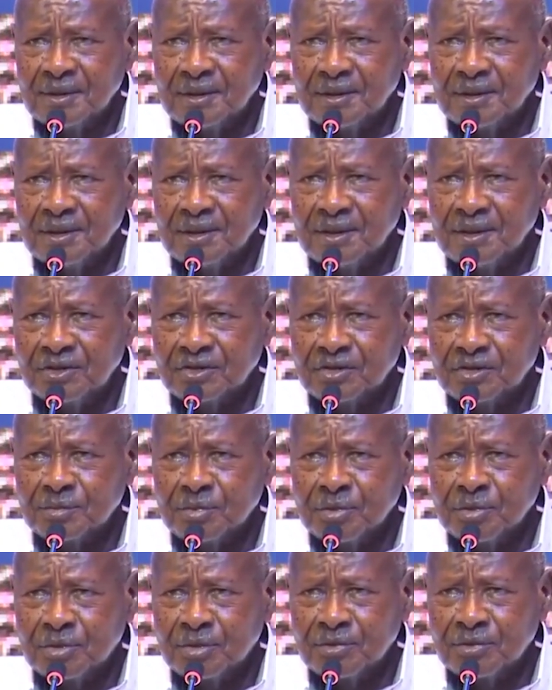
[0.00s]
in his
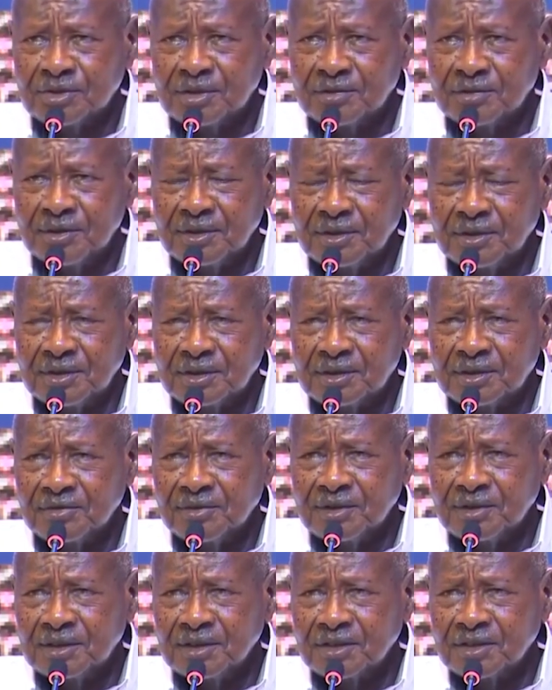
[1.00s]
book of
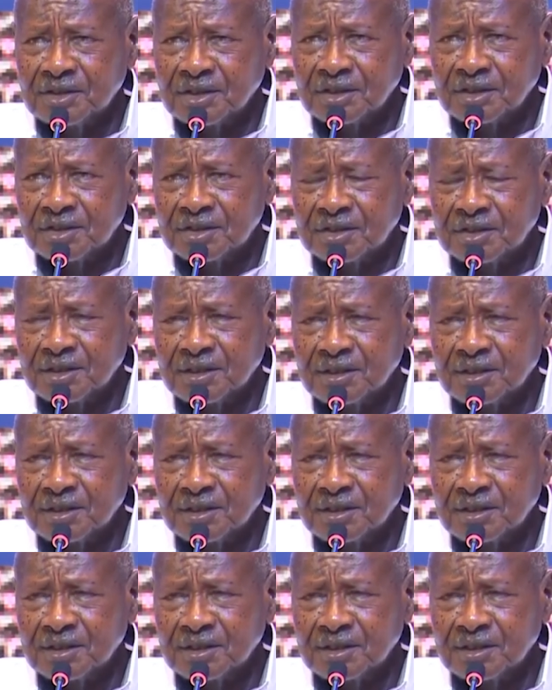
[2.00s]
1776,